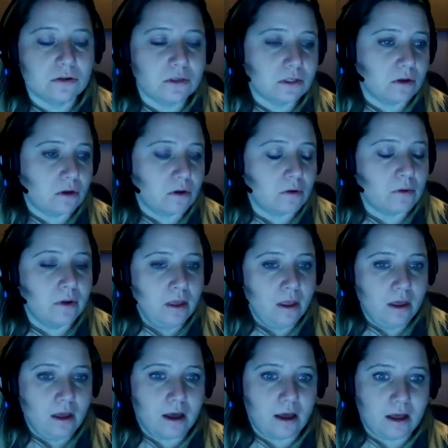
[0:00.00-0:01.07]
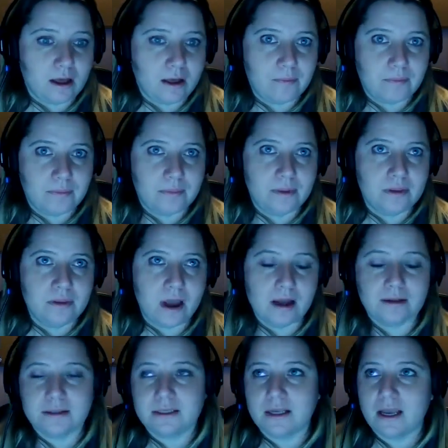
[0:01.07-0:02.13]
So
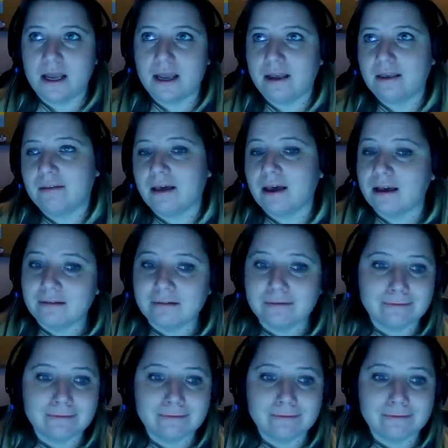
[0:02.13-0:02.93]
not saying that